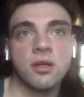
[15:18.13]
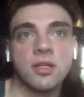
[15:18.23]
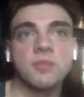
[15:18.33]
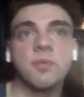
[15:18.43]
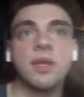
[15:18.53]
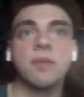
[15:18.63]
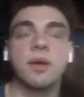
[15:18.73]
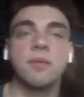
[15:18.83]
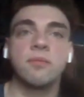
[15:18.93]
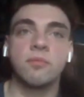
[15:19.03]
because when
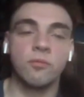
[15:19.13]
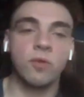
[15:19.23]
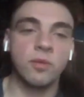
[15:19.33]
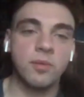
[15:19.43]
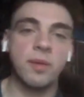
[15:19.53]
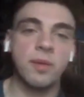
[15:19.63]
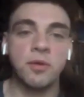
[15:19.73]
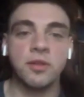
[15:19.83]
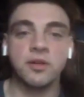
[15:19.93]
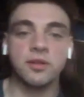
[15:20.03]
me and my
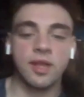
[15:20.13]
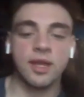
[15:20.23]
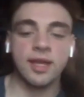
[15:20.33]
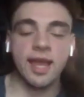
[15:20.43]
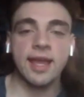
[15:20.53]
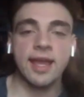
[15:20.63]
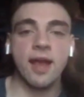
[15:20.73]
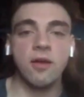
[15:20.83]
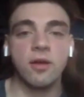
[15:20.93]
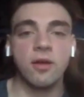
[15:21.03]
brother like hang
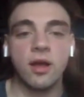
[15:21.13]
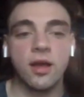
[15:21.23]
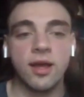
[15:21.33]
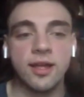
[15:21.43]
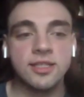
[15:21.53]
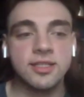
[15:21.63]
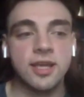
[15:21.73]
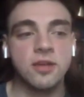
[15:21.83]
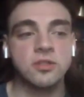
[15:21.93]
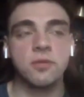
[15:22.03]
out at his
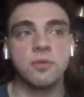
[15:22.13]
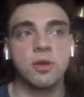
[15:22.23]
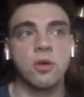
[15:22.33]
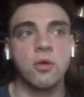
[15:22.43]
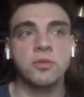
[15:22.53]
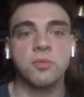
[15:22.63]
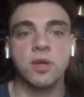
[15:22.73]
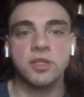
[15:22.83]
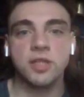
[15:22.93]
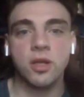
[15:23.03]
house, like we always
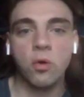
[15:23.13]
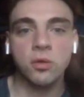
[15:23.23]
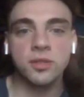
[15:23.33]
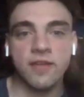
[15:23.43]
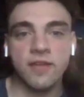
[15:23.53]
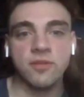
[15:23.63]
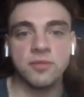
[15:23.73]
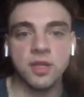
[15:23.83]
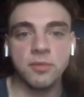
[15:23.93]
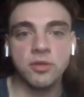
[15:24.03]
watch like old
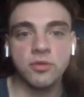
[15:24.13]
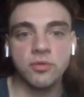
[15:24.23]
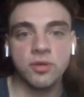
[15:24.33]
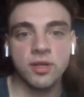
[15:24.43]
FMW